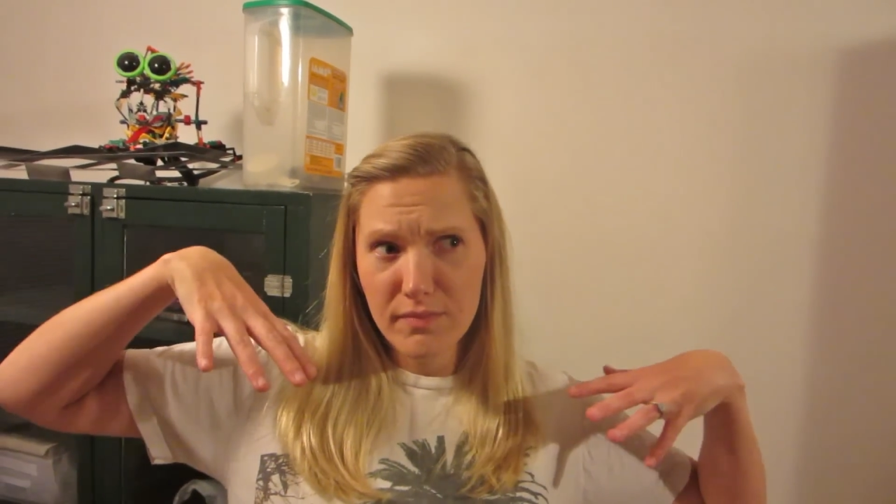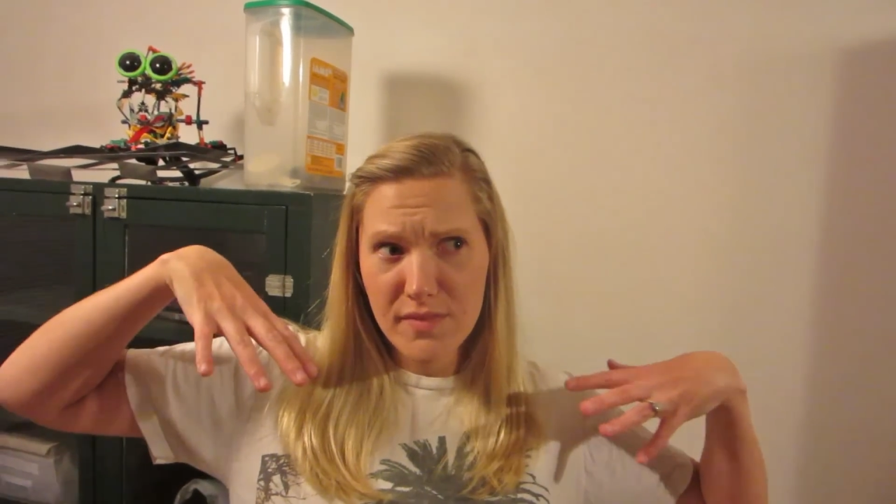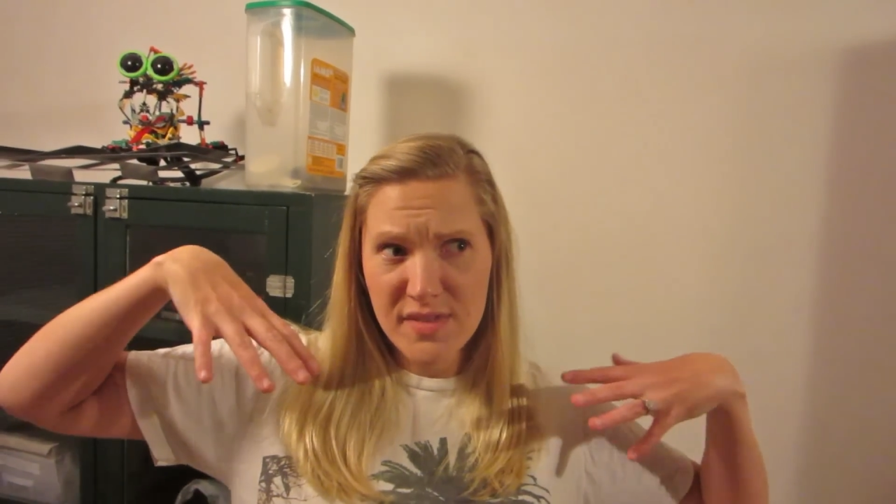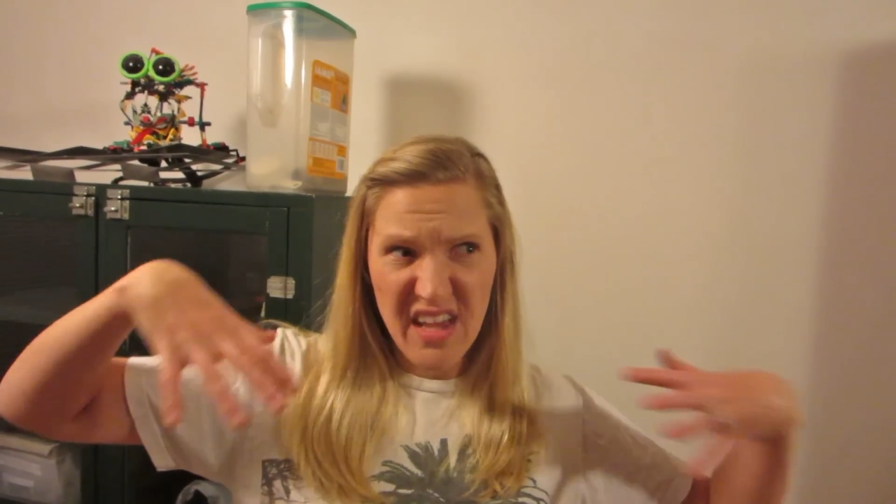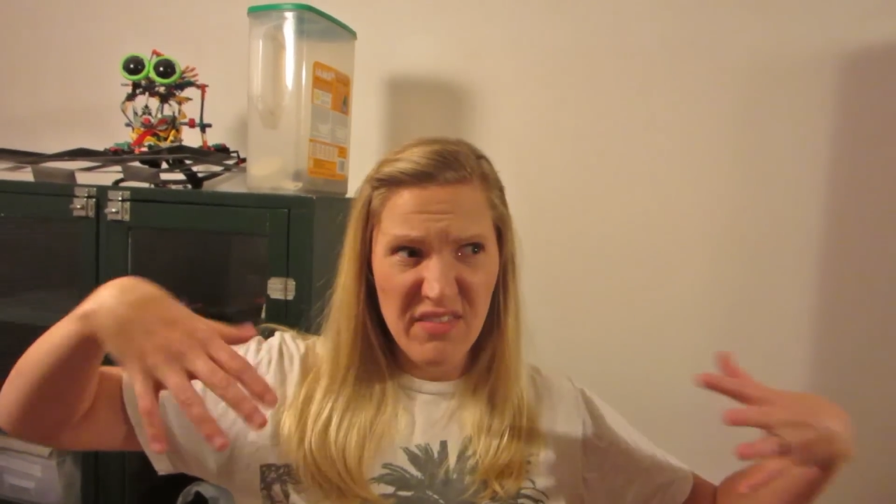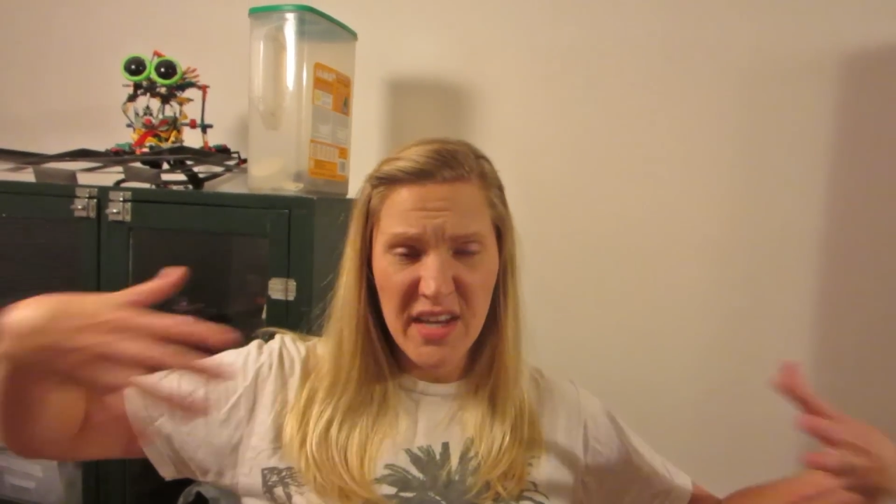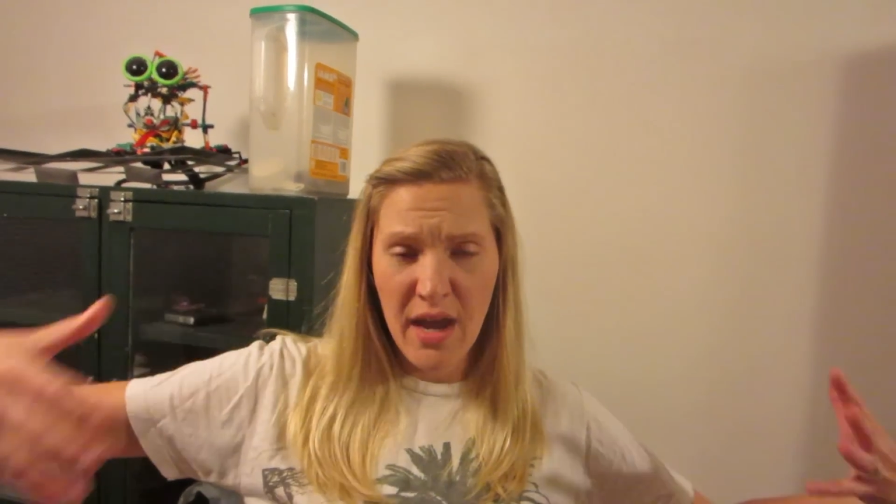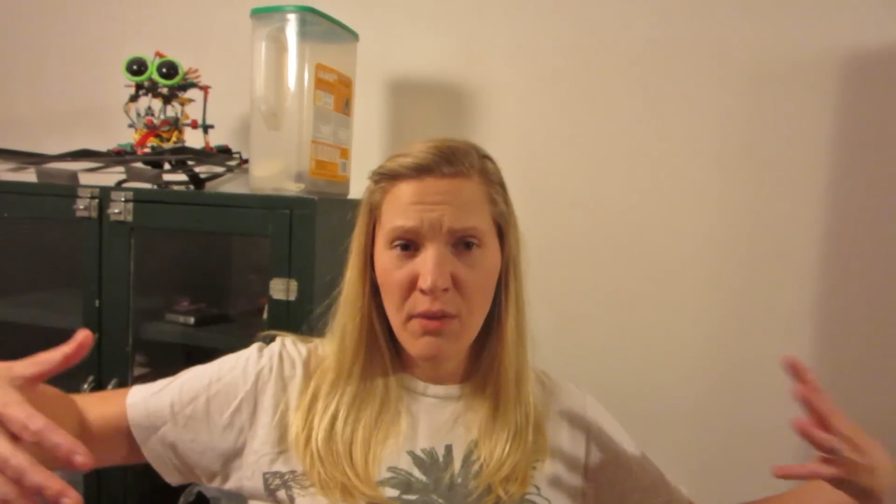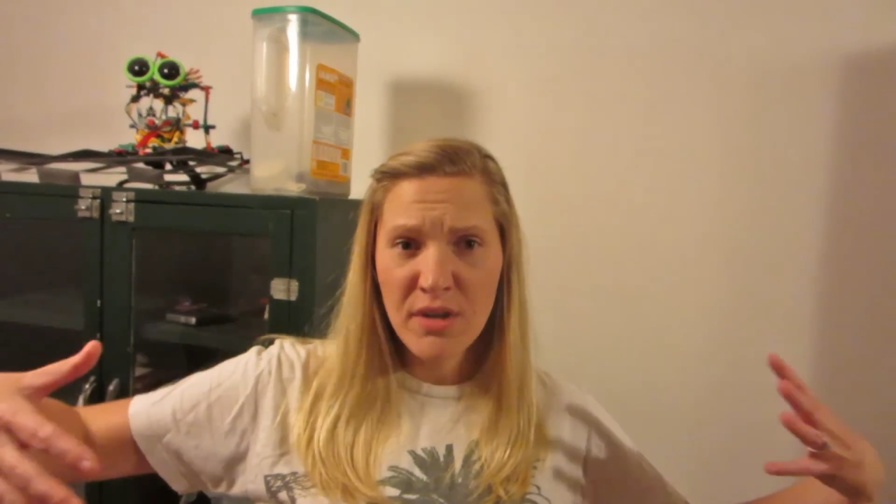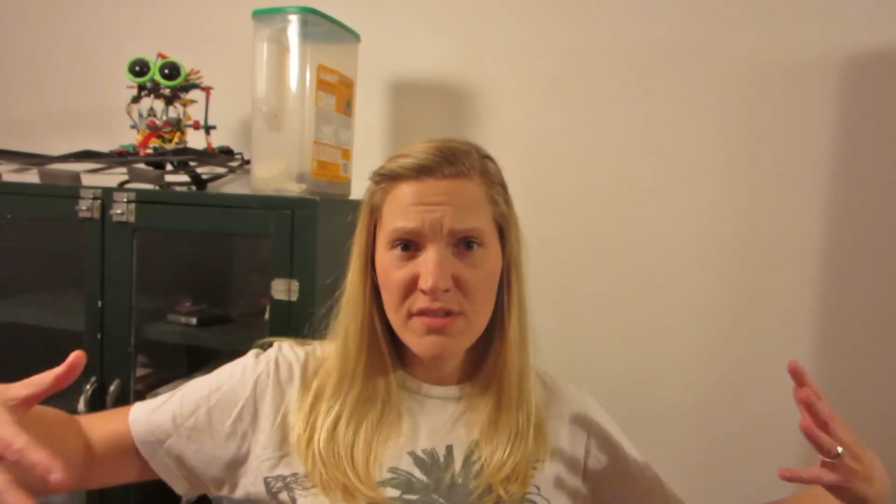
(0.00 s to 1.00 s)
seven
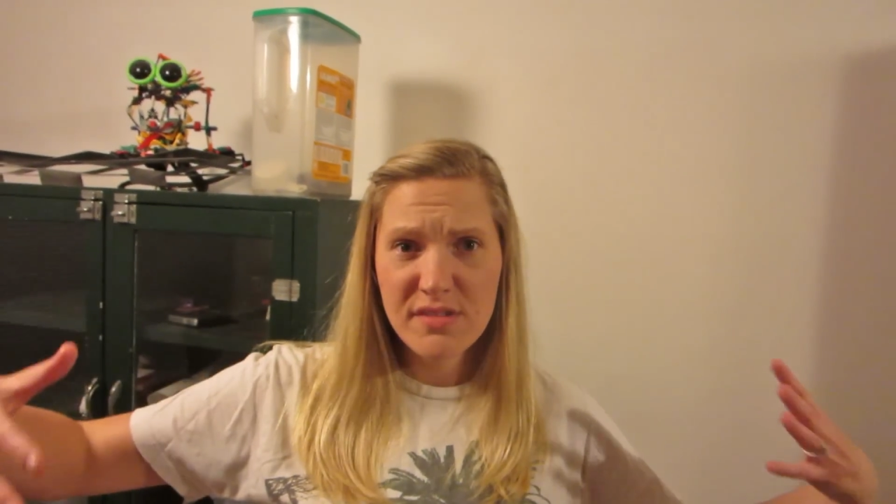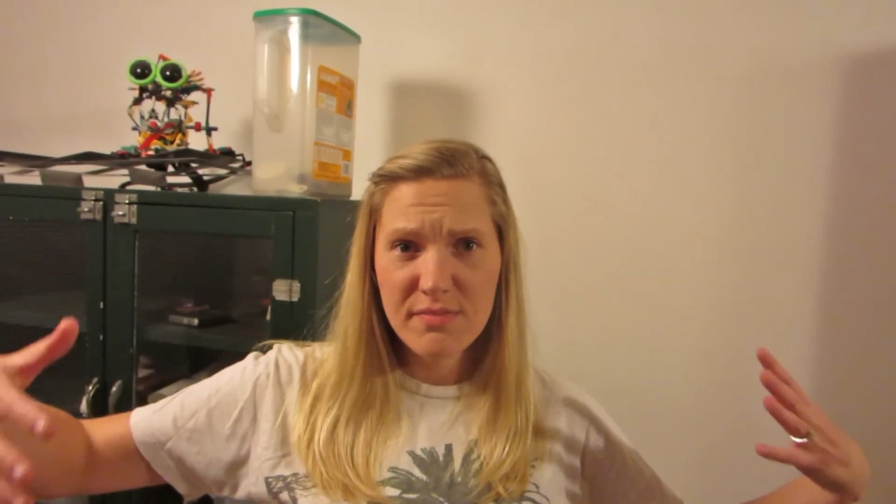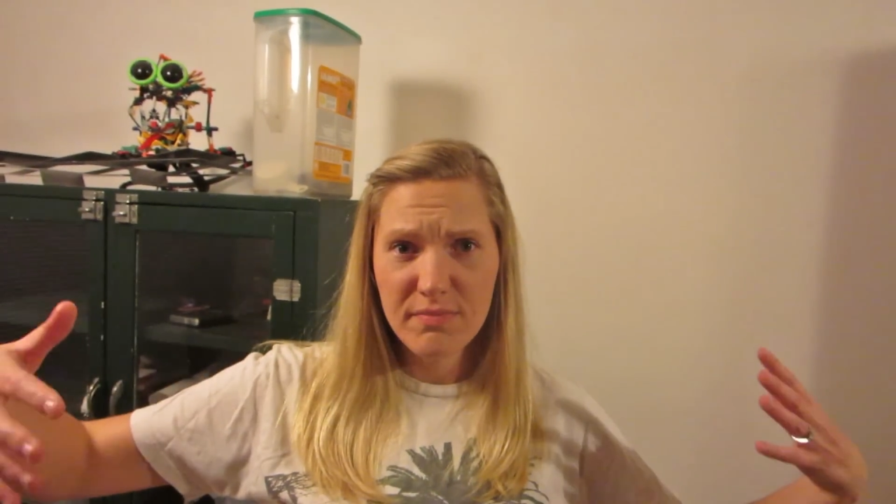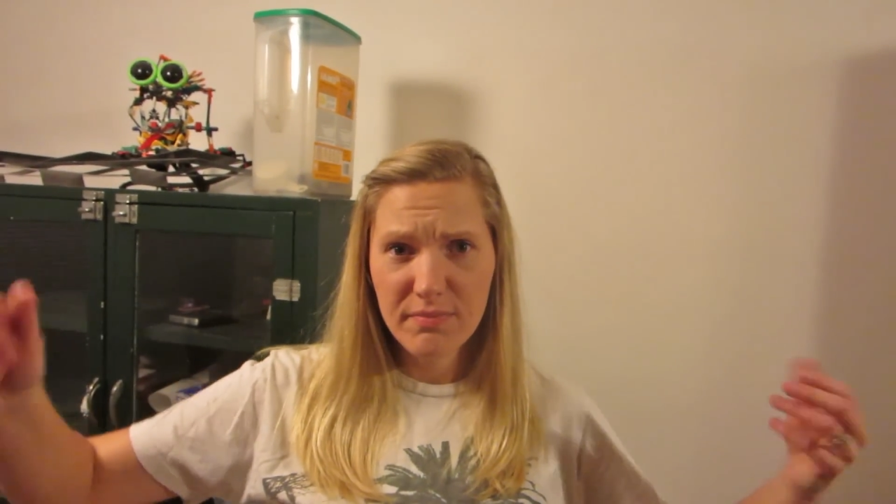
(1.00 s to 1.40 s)
hours